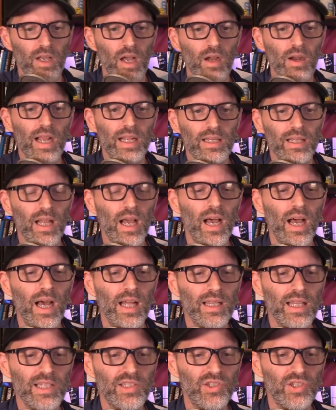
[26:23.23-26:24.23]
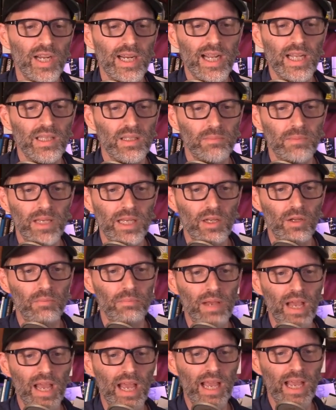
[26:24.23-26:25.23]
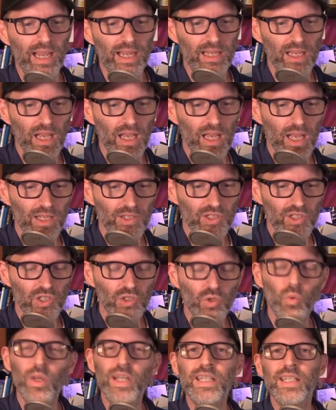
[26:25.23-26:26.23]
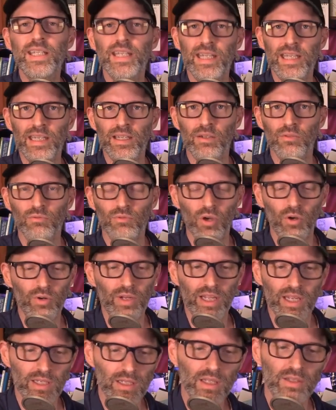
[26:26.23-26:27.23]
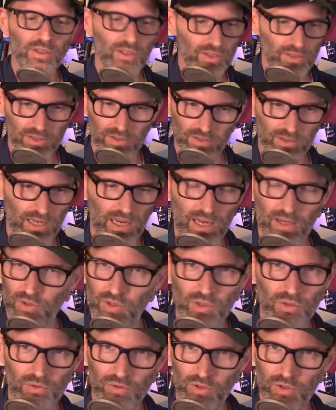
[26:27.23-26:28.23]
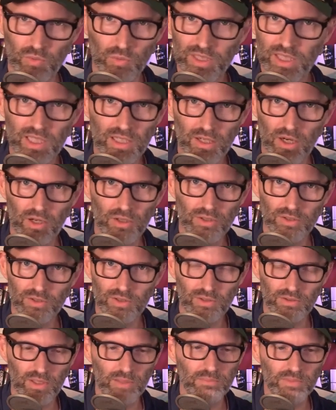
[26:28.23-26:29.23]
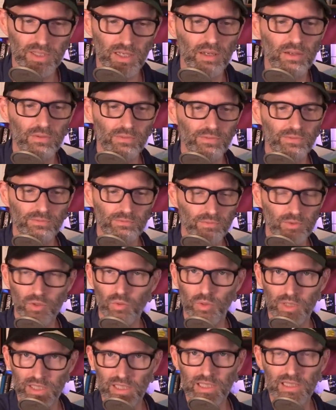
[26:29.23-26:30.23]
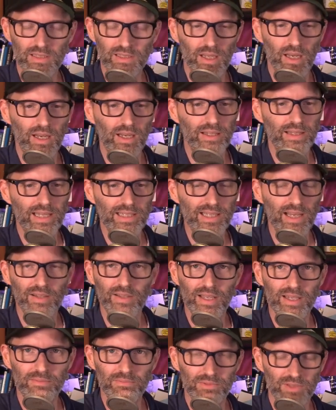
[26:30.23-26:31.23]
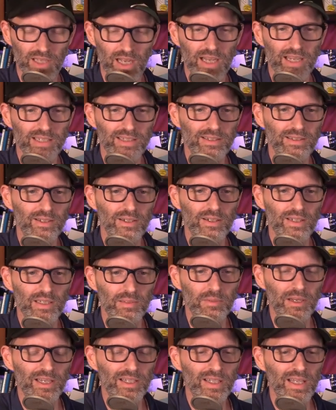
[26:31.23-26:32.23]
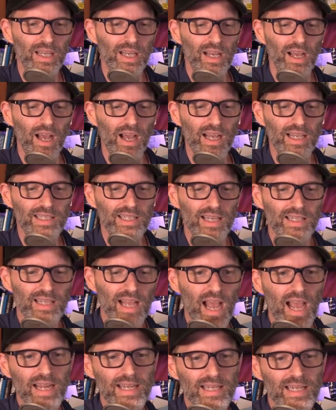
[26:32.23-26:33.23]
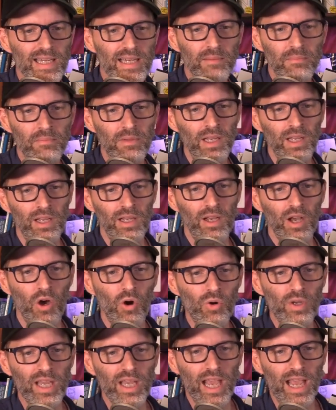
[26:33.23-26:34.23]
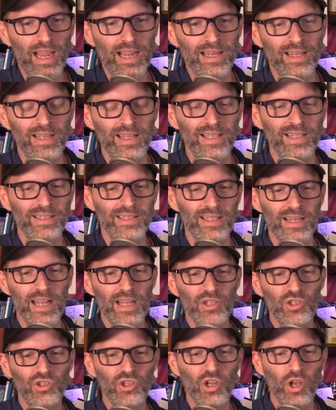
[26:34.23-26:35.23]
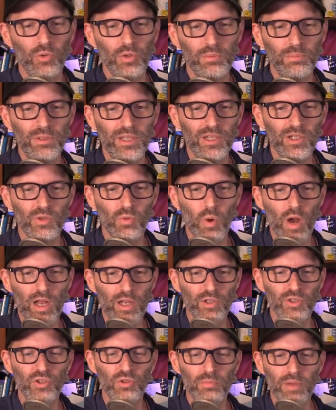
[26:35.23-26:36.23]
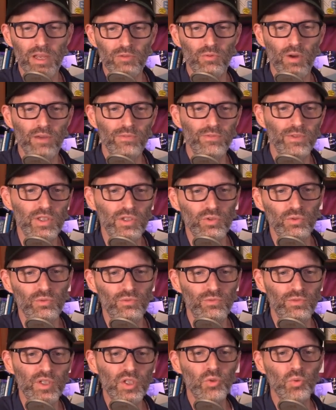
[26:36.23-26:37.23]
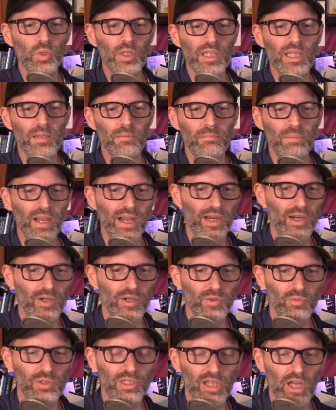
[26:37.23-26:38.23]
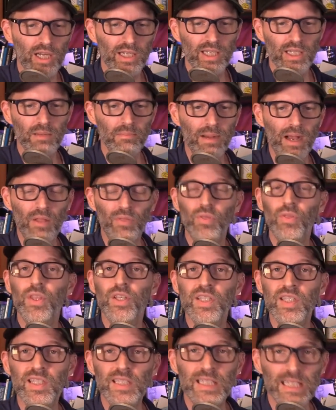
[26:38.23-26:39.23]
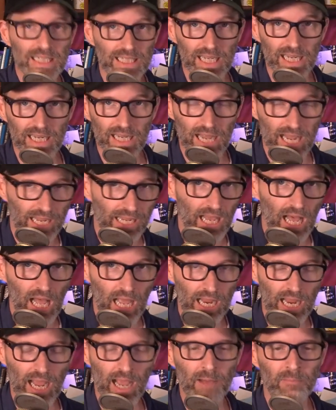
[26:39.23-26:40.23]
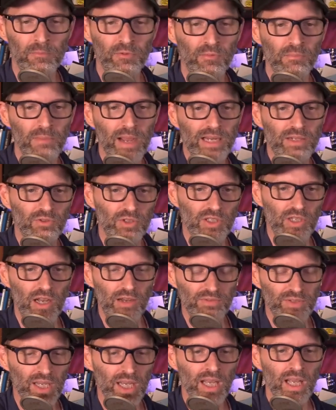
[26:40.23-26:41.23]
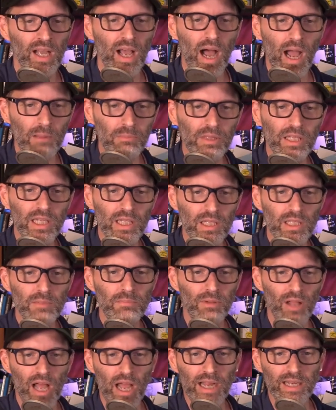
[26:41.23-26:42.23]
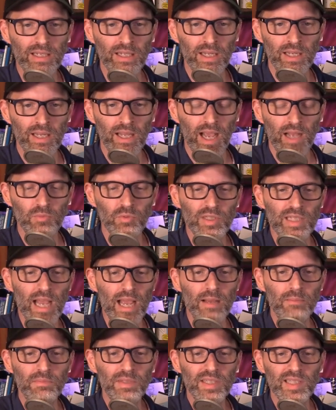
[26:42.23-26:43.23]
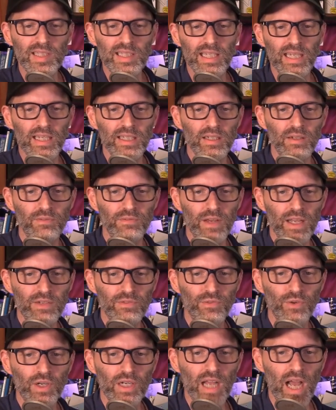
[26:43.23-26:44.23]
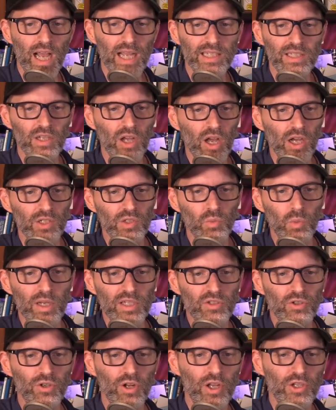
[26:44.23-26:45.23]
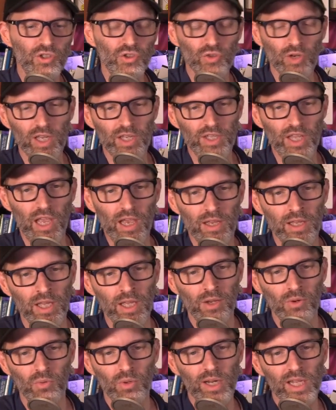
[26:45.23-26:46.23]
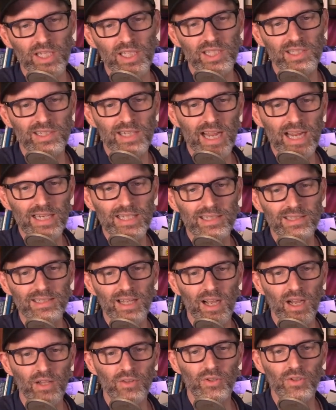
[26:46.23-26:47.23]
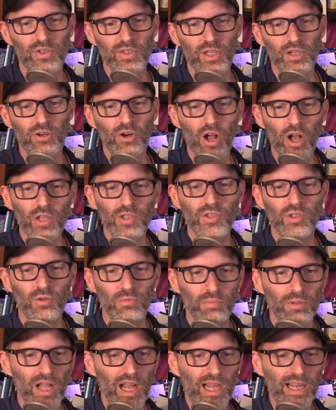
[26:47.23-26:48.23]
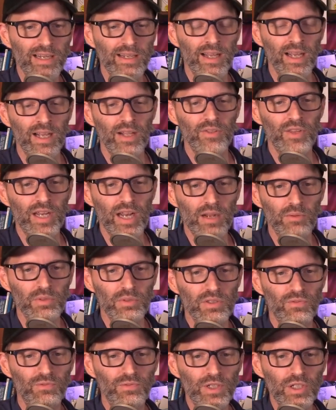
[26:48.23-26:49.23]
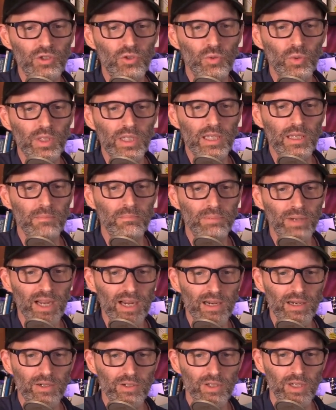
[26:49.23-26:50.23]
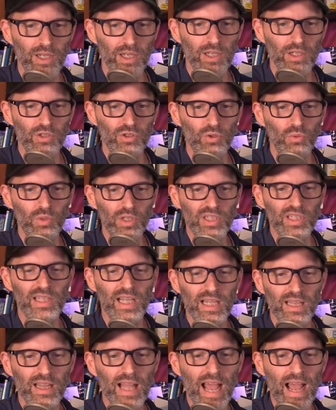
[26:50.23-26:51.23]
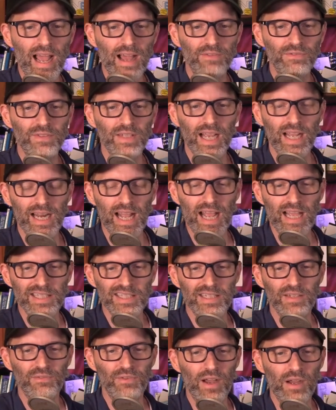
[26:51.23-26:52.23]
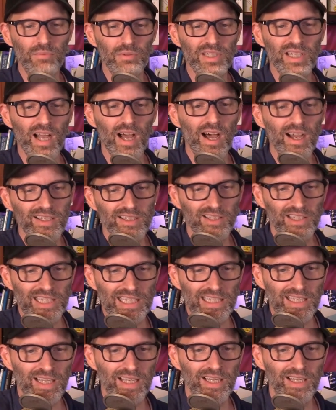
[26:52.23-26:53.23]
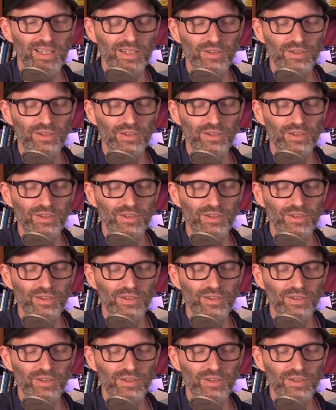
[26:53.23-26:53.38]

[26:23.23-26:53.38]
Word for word: All right, uh, let's check out the mailbag. Uh, Squinty wrote in. This is how Squinty calls themselves Squinty. Uh, that's how they signed their email. Uh, says, Hi, team. Okay, Today's show with Peter Wells, you made reference to visually impaired when talking about the Seeing AI app from Microsoft. I'm legally blind and was emceeing an event for Guide Dogs Western Australia when I stated to others that are also blind that I was visually impaired, to which they laughed and asked if I was ugly.